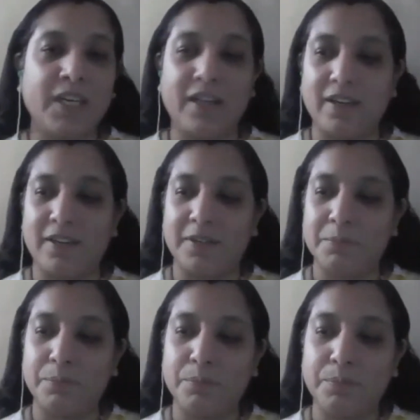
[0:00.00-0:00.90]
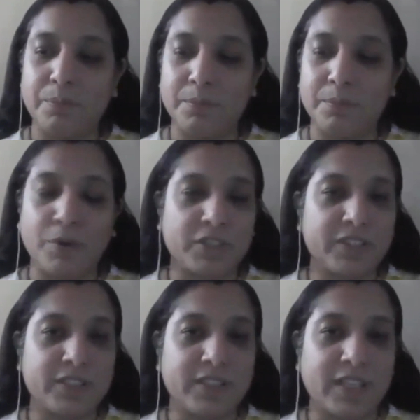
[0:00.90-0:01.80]
uh, brought
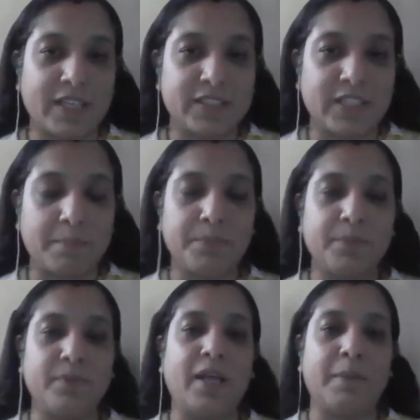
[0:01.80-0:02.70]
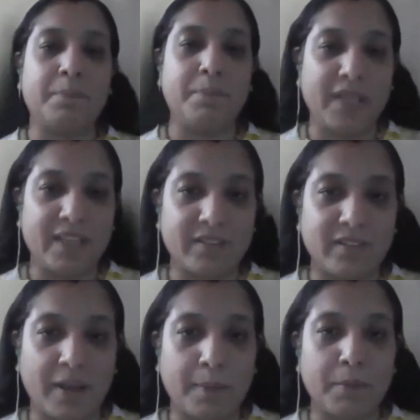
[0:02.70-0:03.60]
in that temple and placed
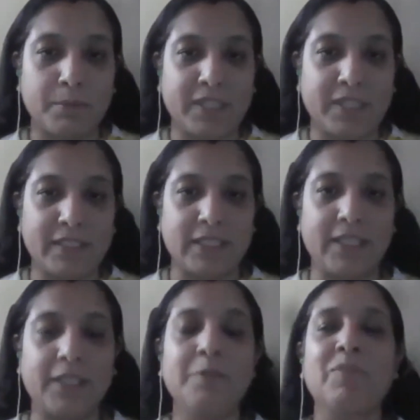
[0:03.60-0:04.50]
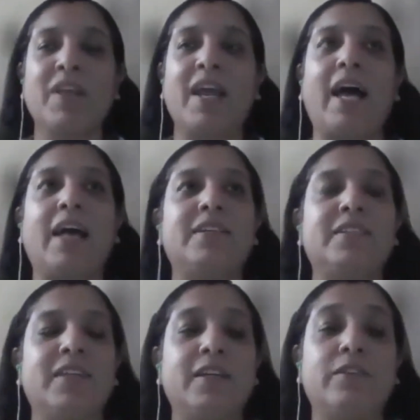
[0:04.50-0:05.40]
there permanently.
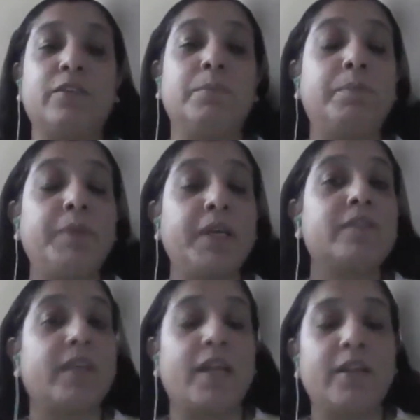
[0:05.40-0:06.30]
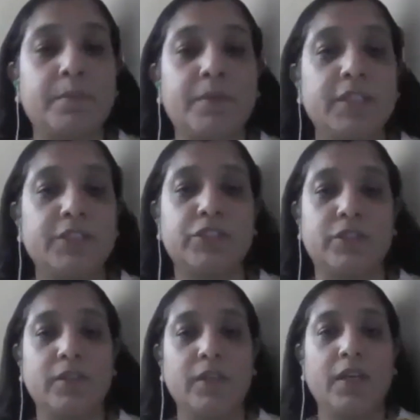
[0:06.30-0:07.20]
And it's a big
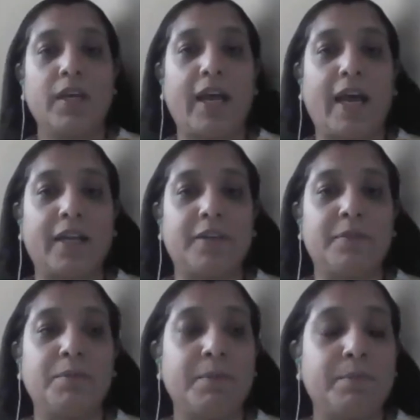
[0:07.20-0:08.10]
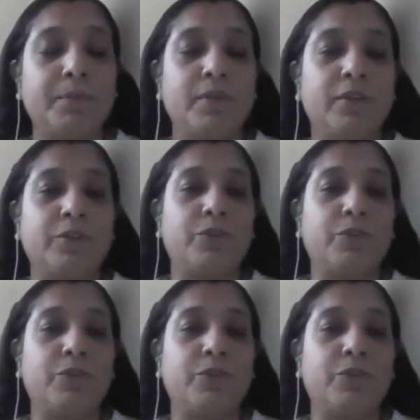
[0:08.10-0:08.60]
celebration. And people,